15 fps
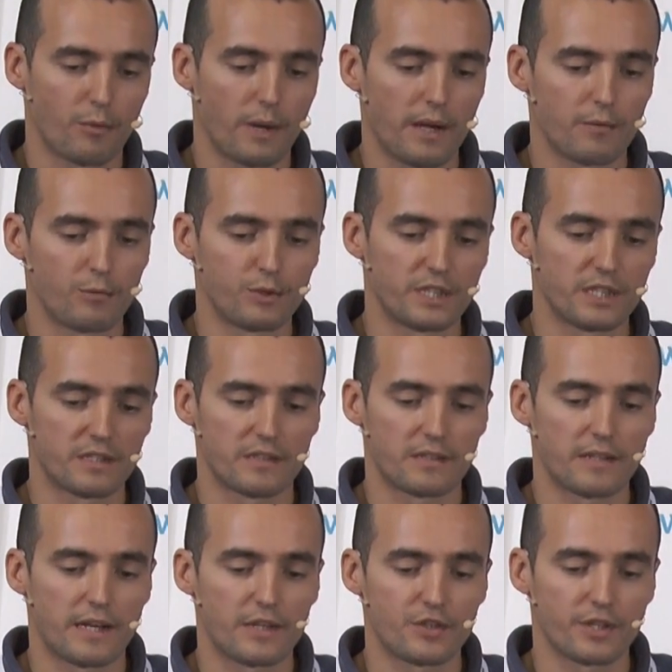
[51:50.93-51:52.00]
where we
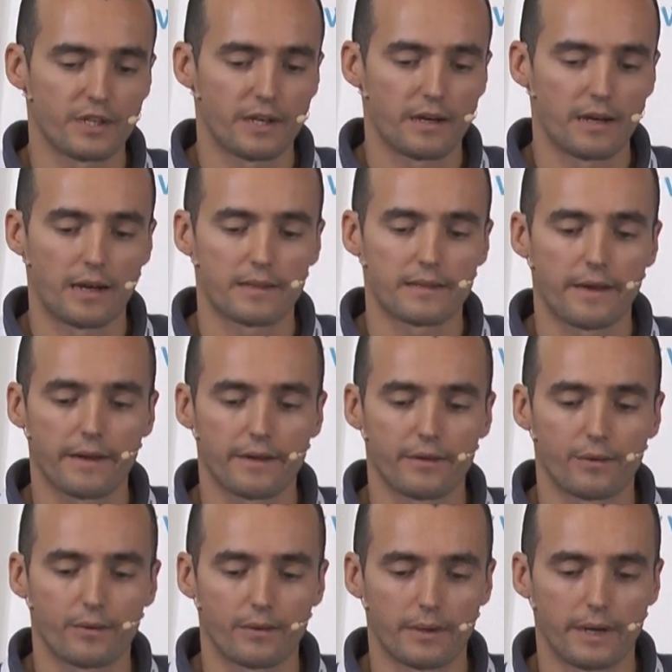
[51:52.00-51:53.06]
just touch an
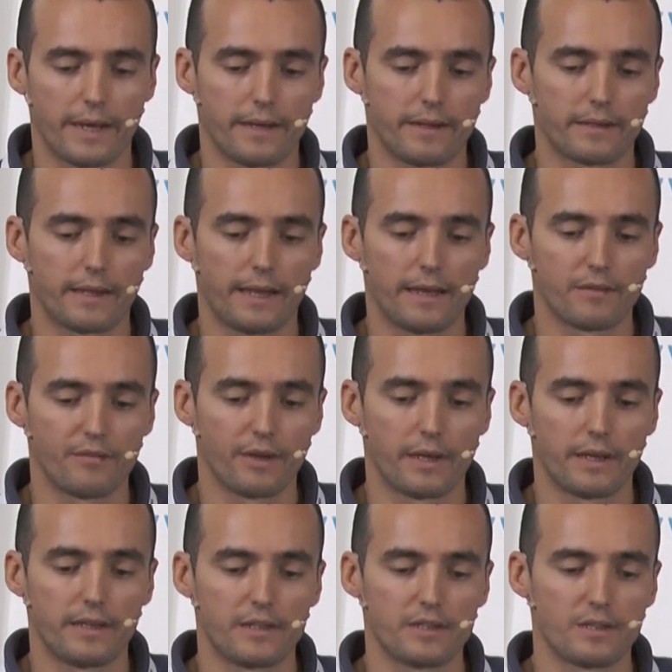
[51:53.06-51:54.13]
attacker and get
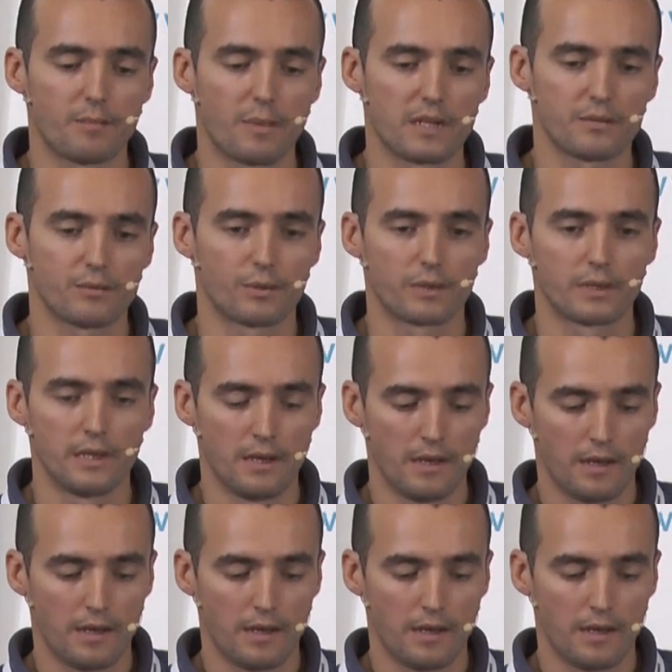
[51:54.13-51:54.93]
the etc password.